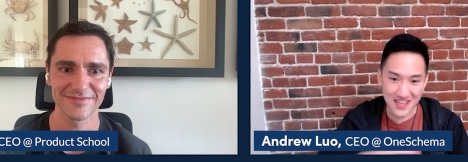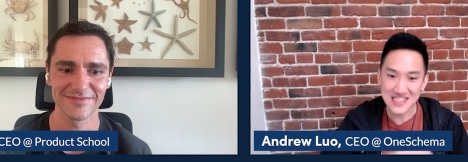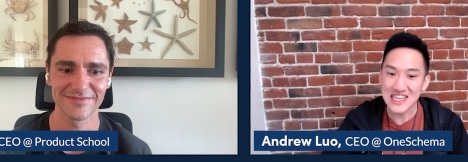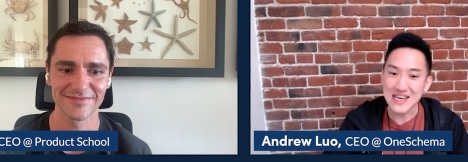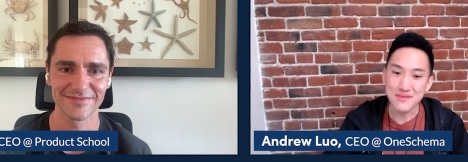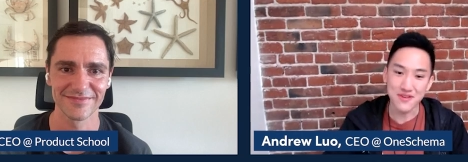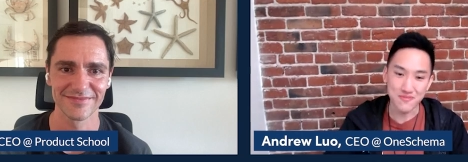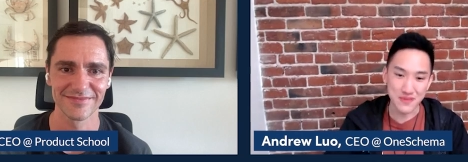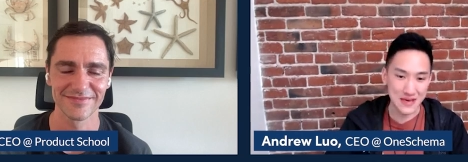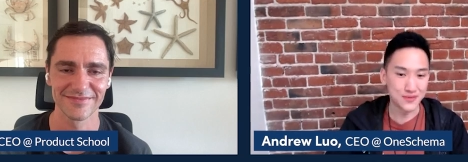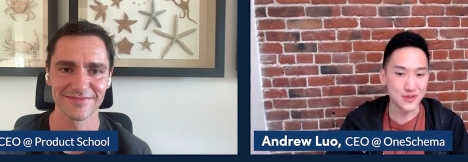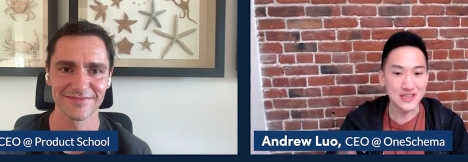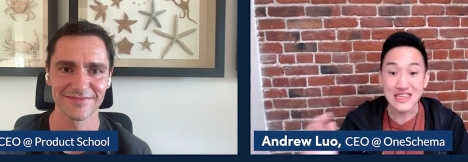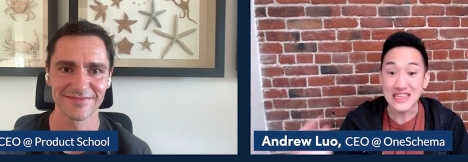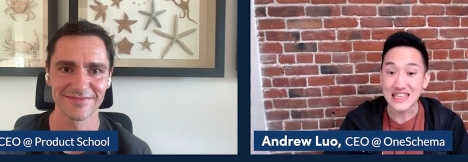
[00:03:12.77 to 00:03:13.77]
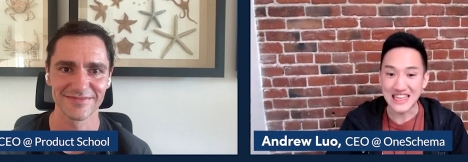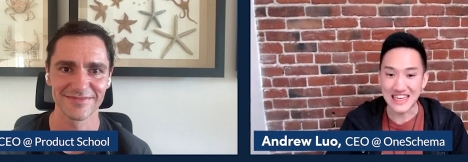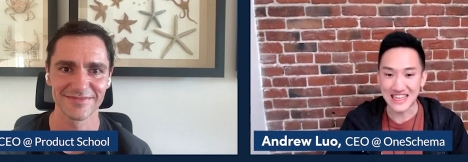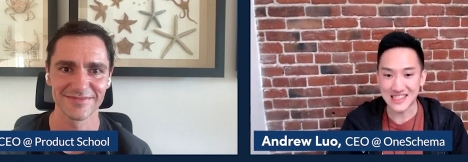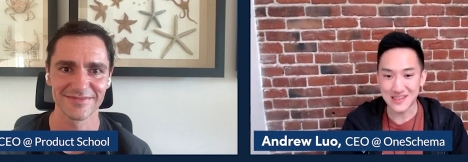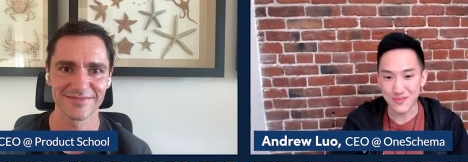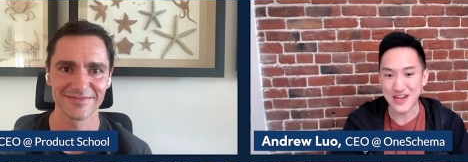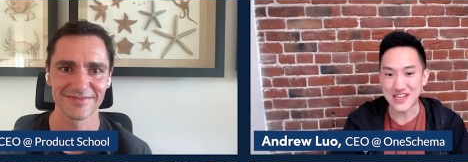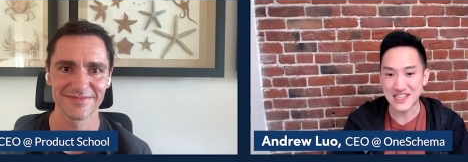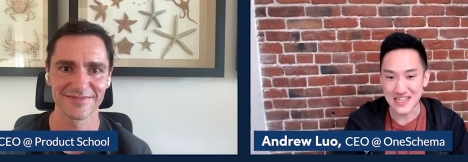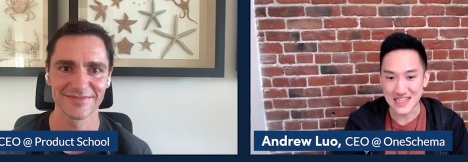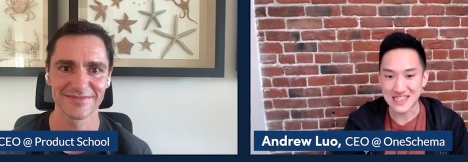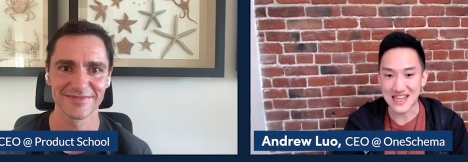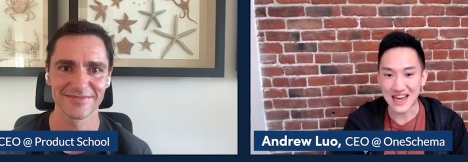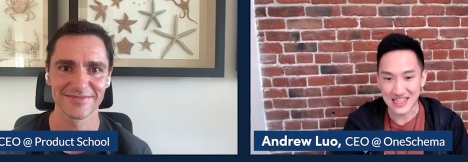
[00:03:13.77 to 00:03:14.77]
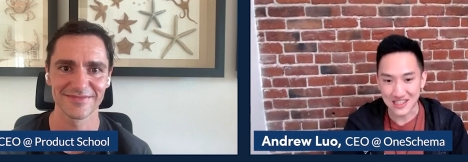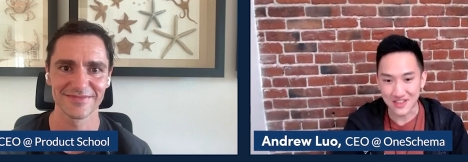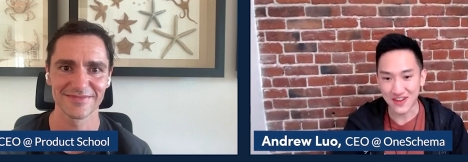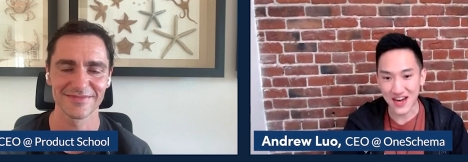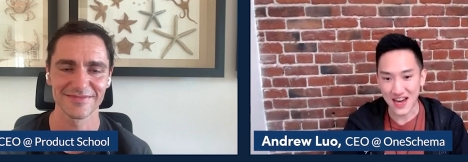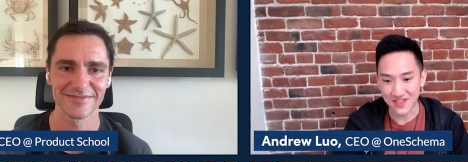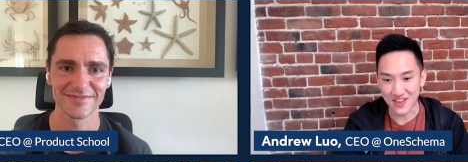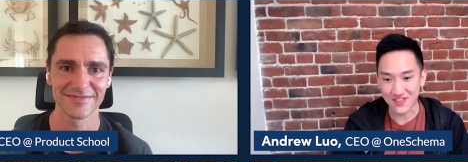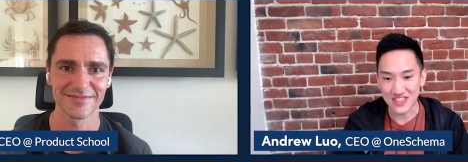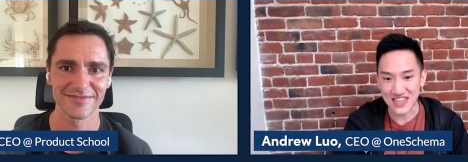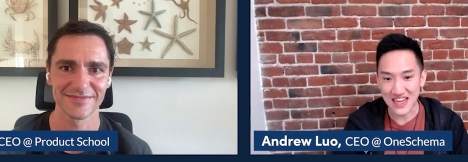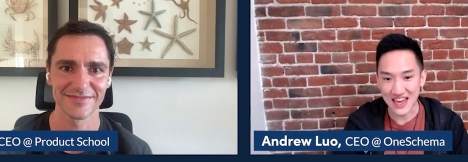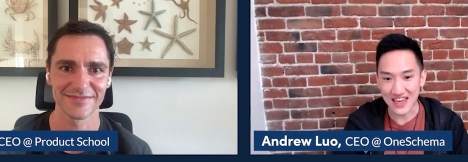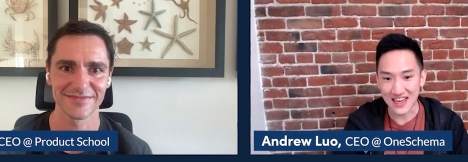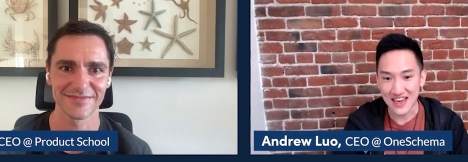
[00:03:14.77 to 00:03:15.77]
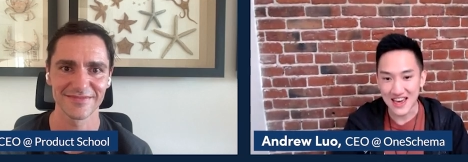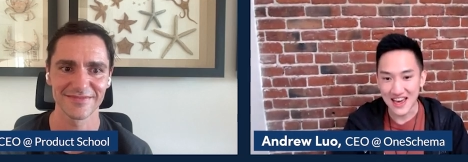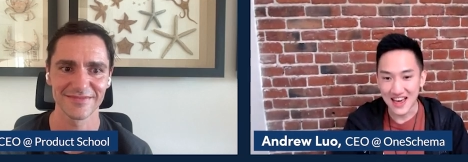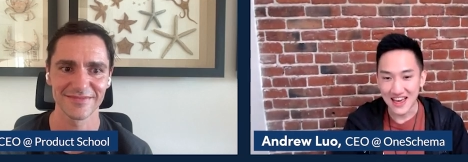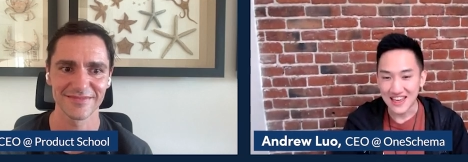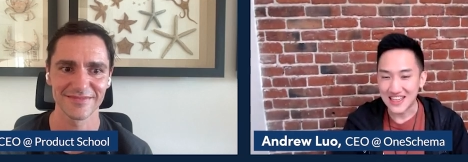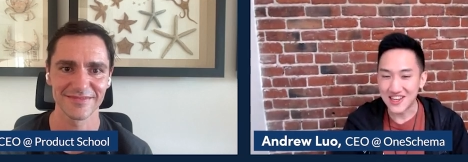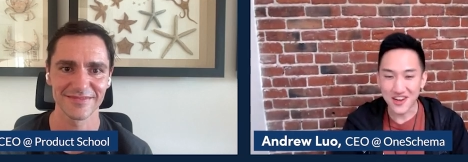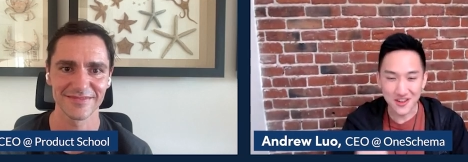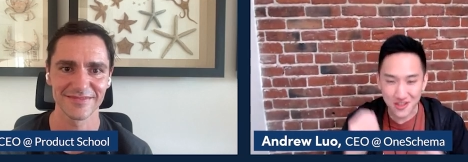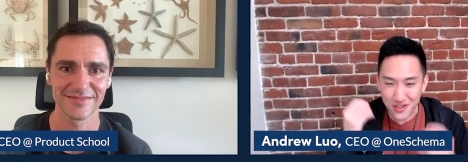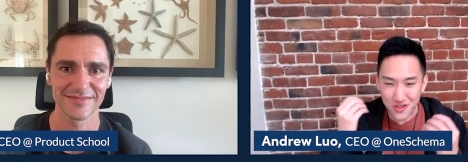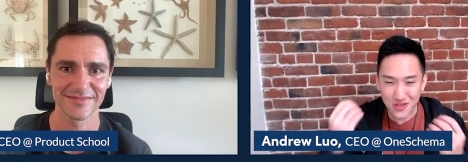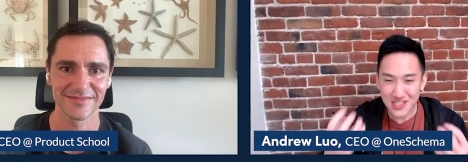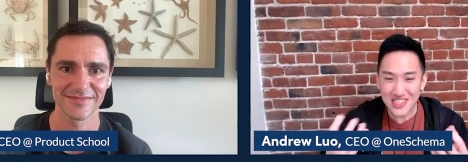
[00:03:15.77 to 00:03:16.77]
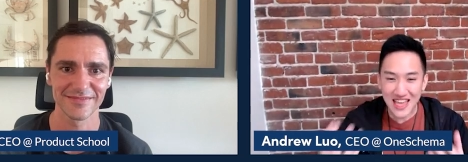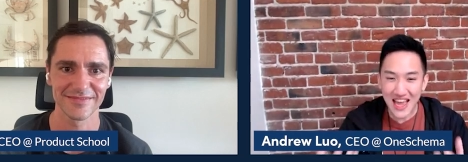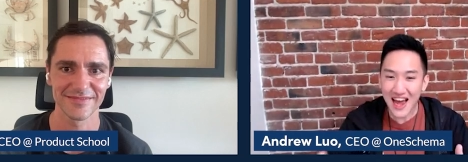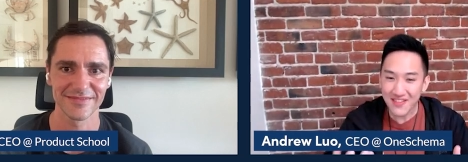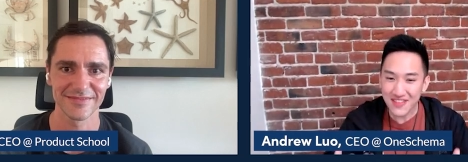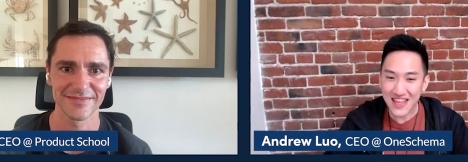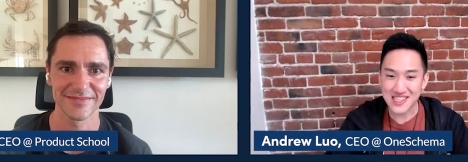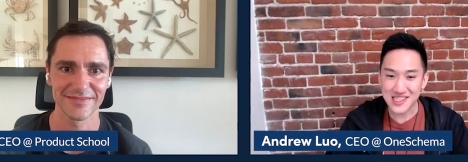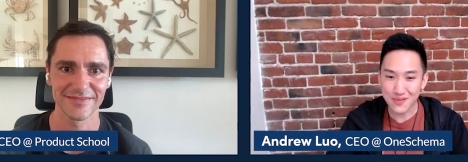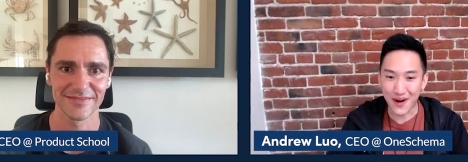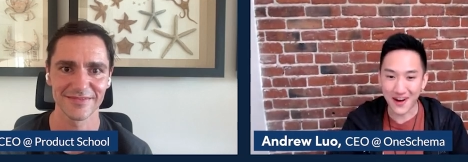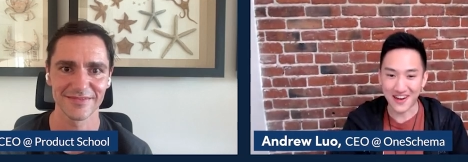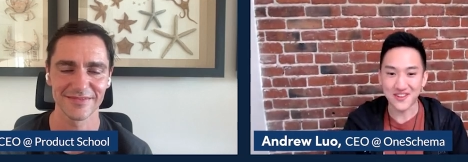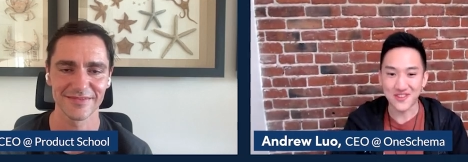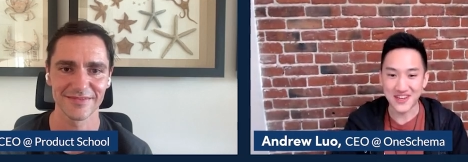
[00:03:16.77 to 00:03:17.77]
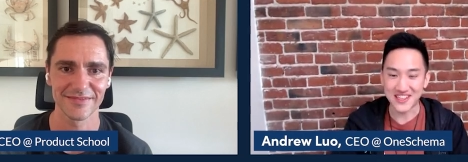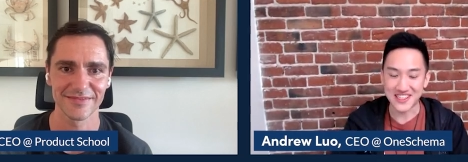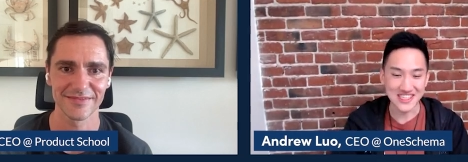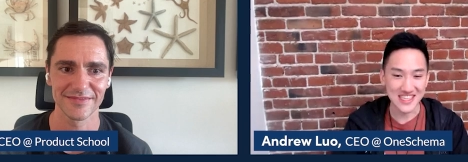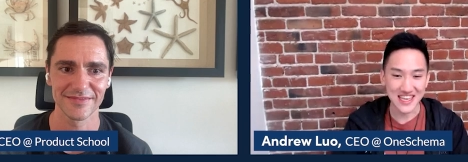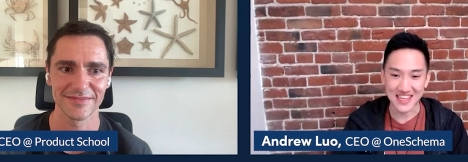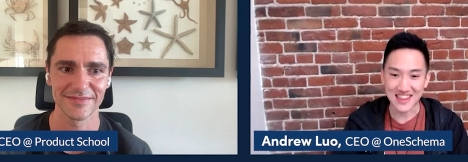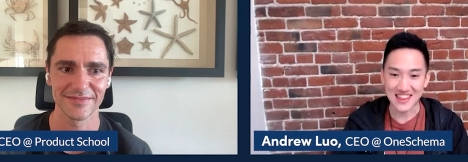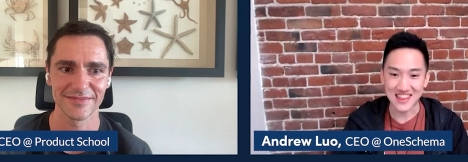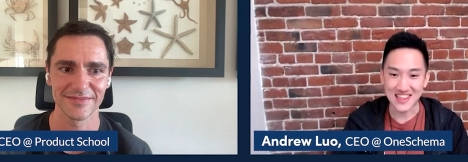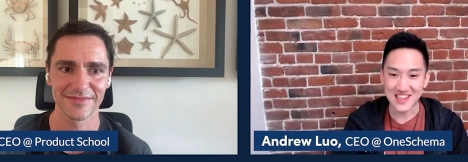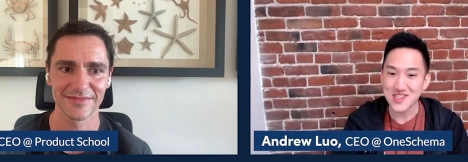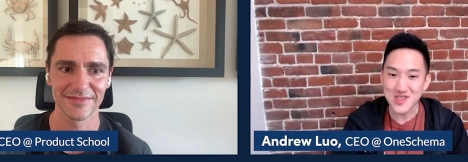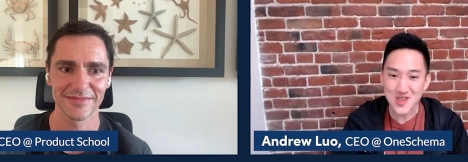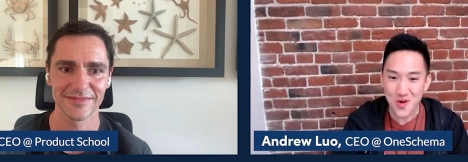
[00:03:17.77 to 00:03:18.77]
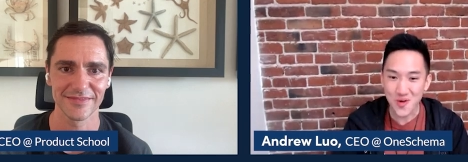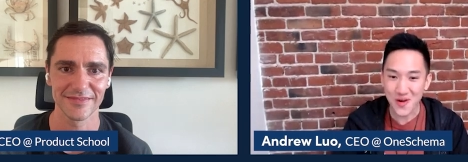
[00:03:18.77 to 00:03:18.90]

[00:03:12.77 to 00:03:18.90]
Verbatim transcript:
Speaker 1: a team of people cleaning spreadsheets nine to five every day, you know you just have that spark where you're just like, there's no